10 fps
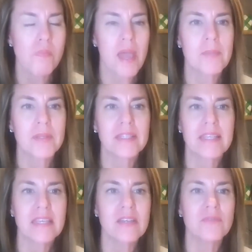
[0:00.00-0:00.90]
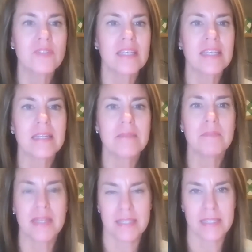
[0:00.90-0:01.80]
I believed in
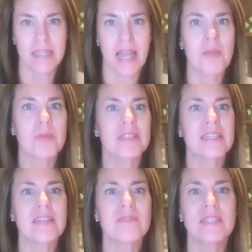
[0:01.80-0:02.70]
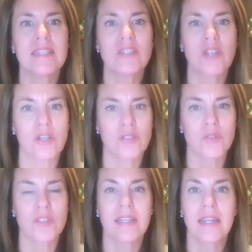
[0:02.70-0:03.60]
medicine, I believed in
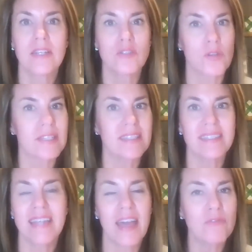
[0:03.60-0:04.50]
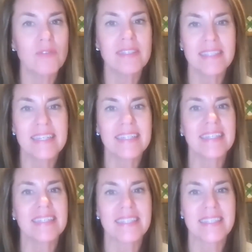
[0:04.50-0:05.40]
doctors, and I trusted
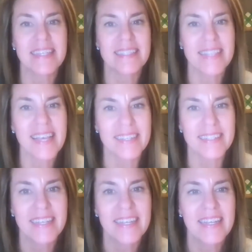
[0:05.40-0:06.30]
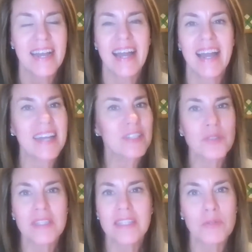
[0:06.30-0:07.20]
everything that they said. I don't
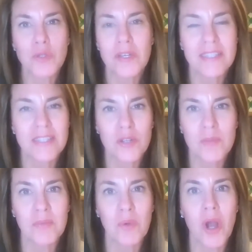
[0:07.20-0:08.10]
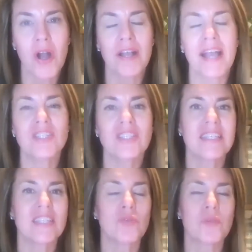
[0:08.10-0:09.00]
think they were trying to steer me wrong. I just
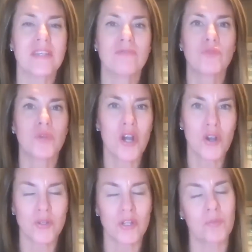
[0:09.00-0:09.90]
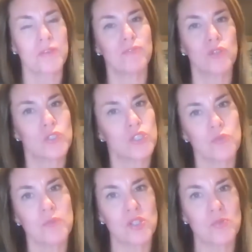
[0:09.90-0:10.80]
think that we have grown and we've learned so
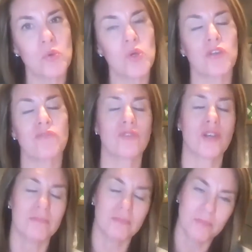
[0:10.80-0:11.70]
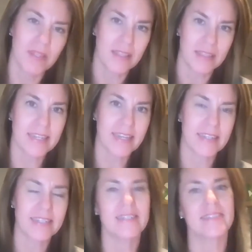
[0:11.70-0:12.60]
much more from the
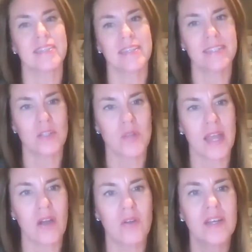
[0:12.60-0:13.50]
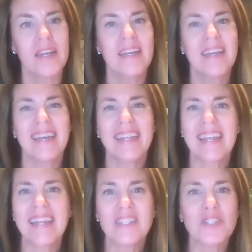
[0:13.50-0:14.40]
90s until now. And I
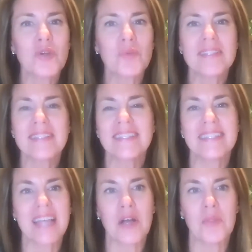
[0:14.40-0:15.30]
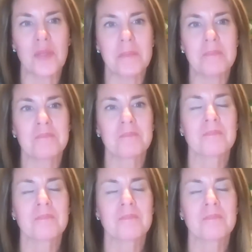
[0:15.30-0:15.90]
had no reason to doubt them.